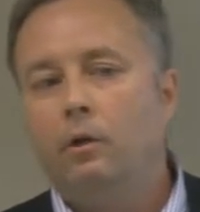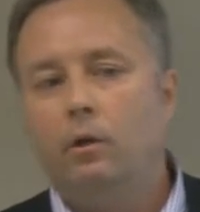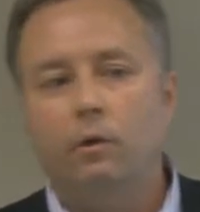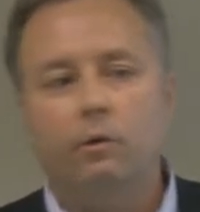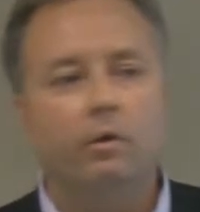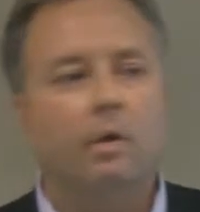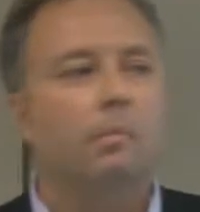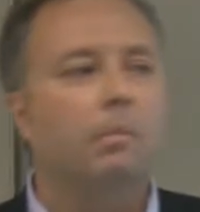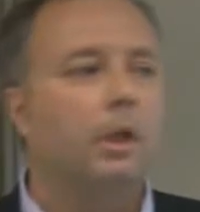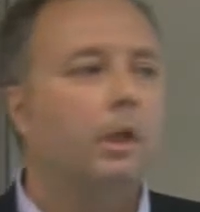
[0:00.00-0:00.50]
You
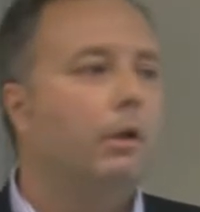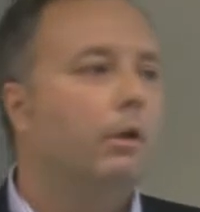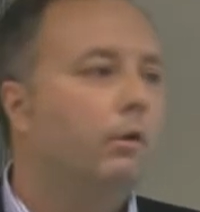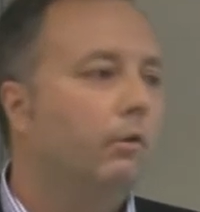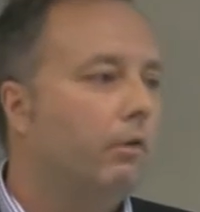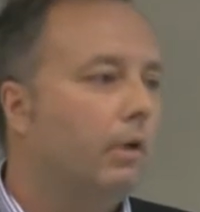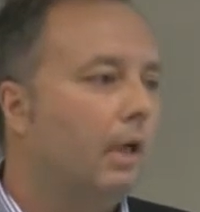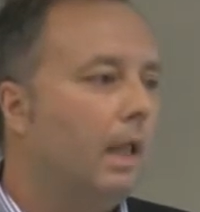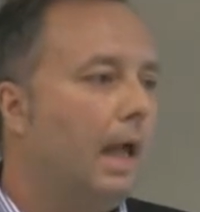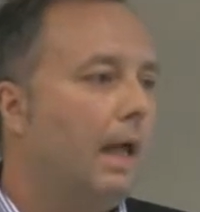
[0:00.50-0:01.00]
simply
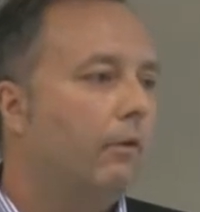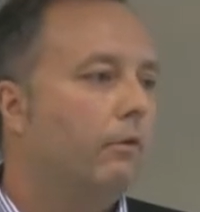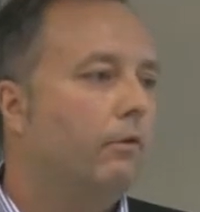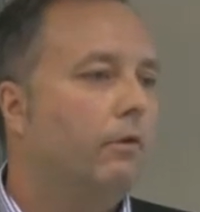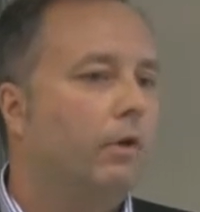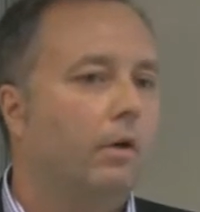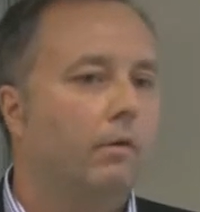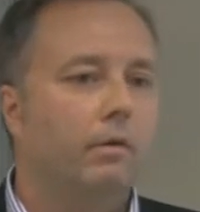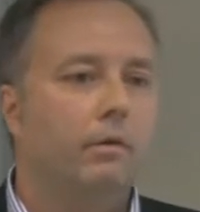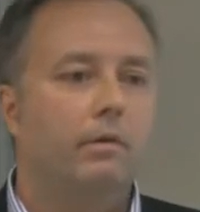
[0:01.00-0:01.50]
use the cloud
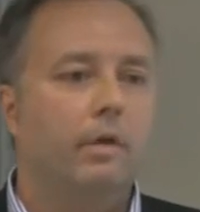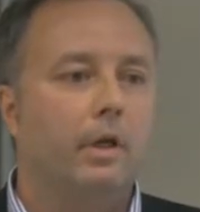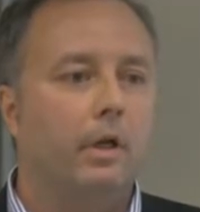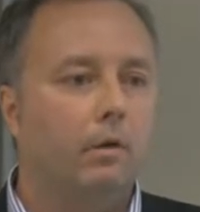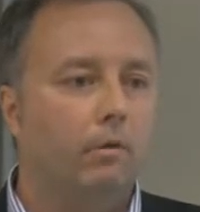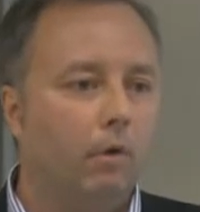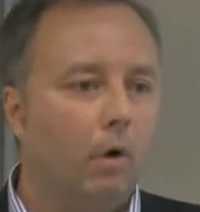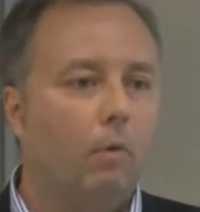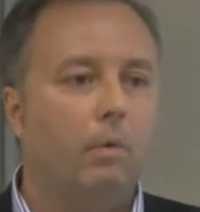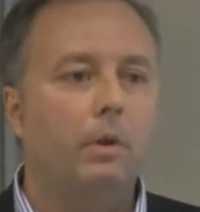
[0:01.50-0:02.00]
service that
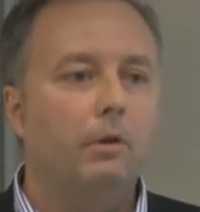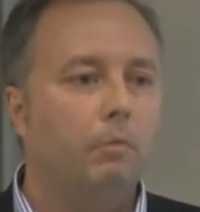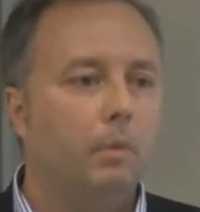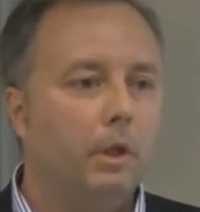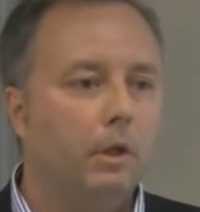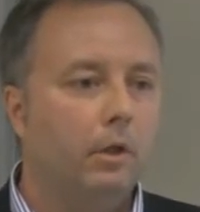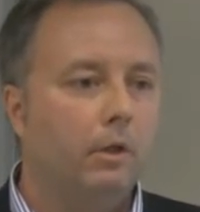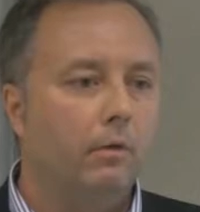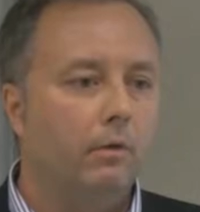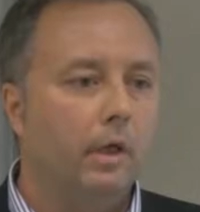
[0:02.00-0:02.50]
you've always
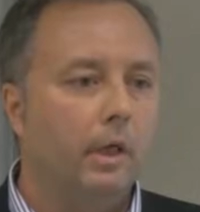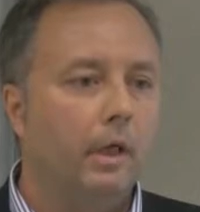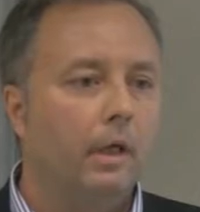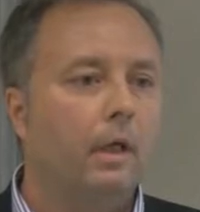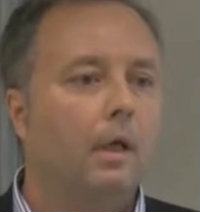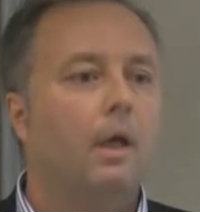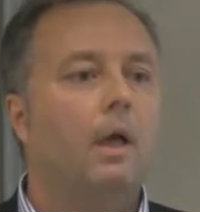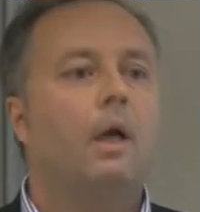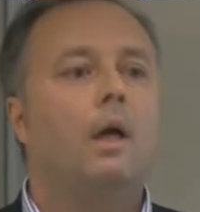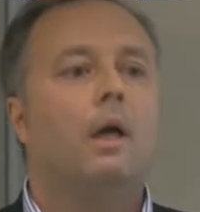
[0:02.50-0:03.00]
been using,